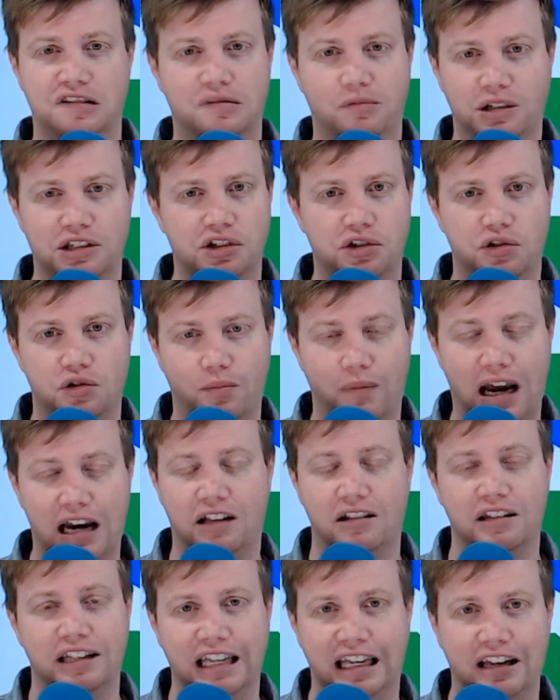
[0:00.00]
which
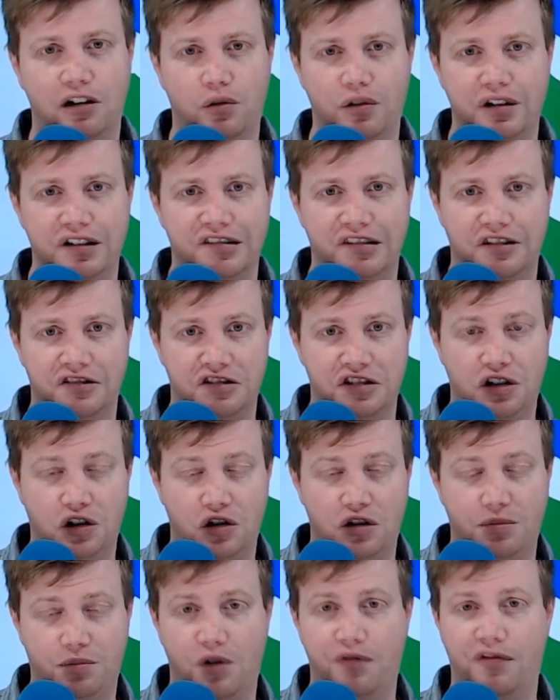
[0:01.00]
dramatically increased the
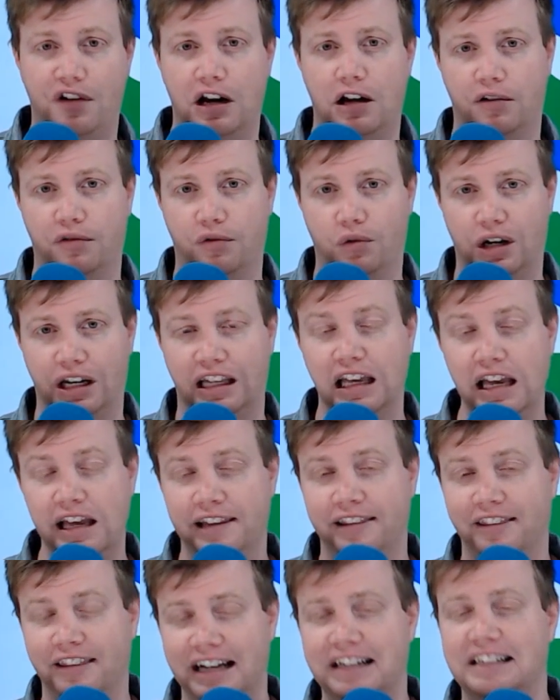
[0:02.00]
security profile of running
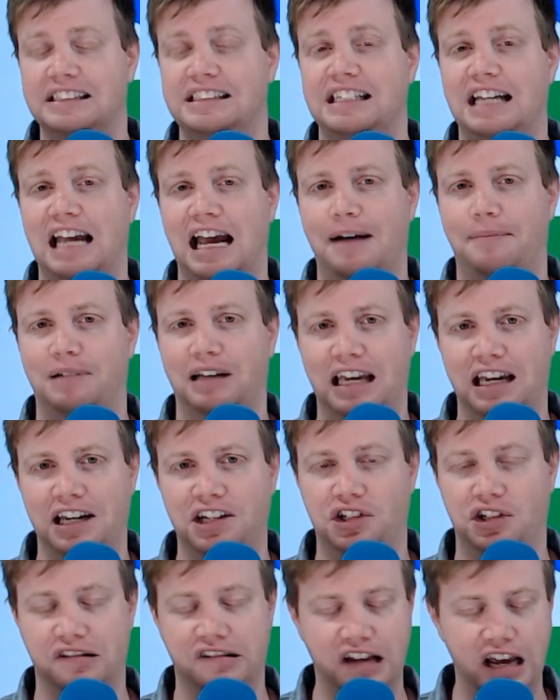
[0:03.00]
legacy
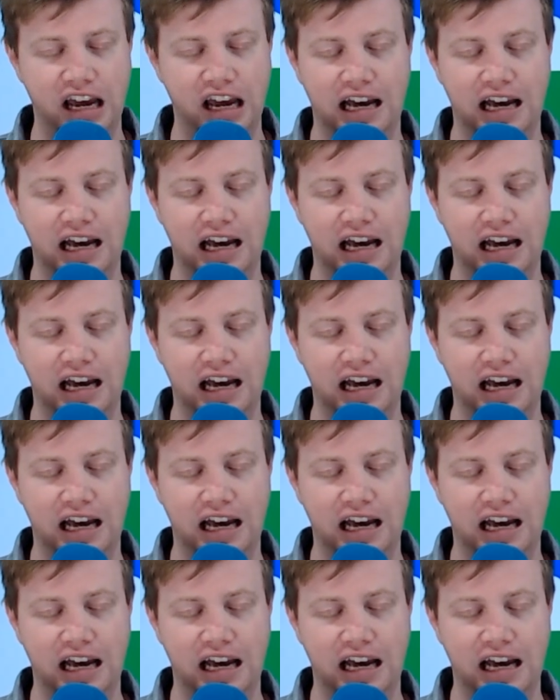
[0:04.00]
applications.